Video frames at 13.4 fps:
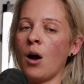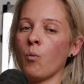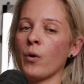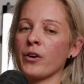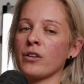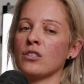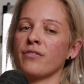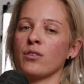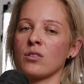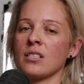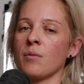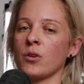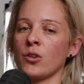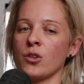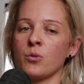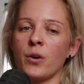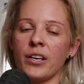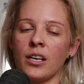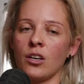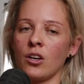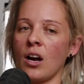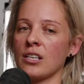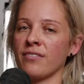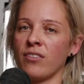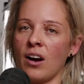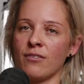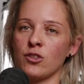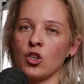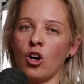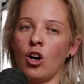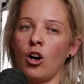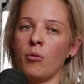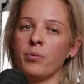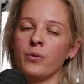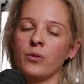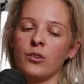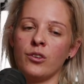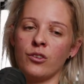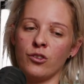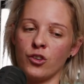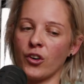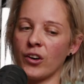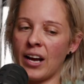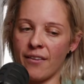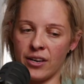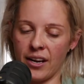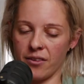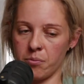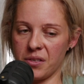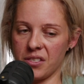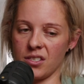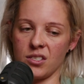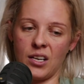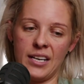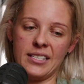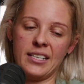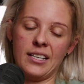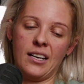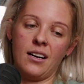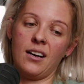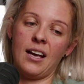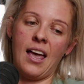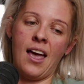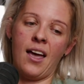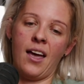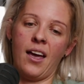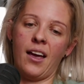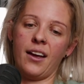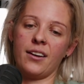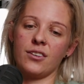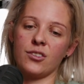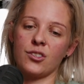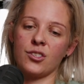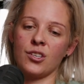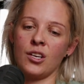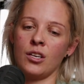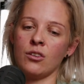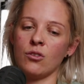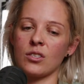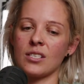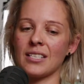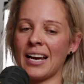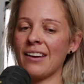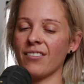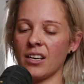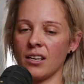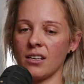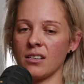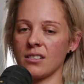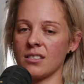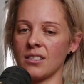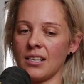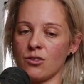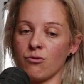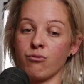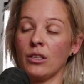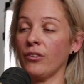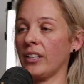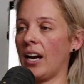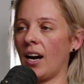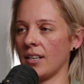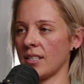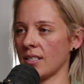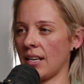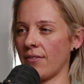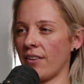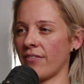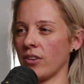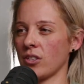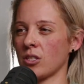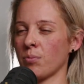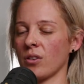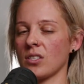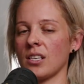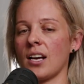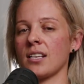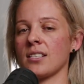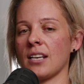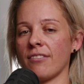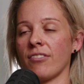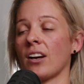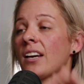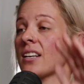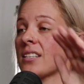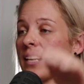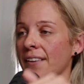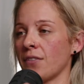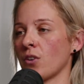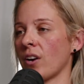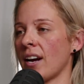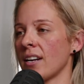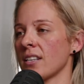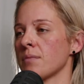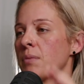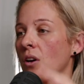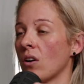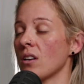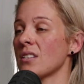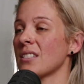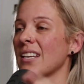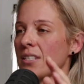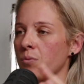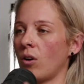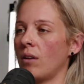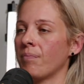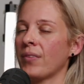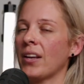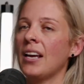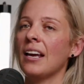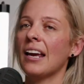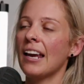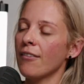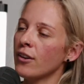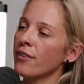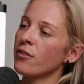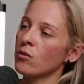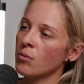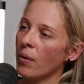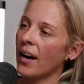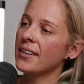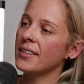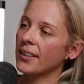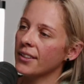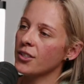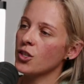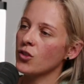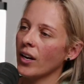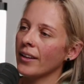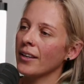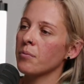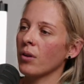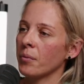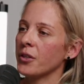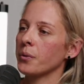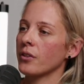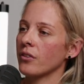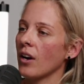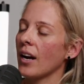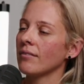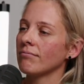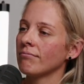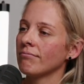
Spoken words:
Whereas if you're someone who's working a 9-to-5 job, you don't have any other business idea, and your savings, it's really, really hard to save that first deposit, I say fuck it, take the grants, because guess what? Even if you were to buy a dud in Australia, you'll probably do it right.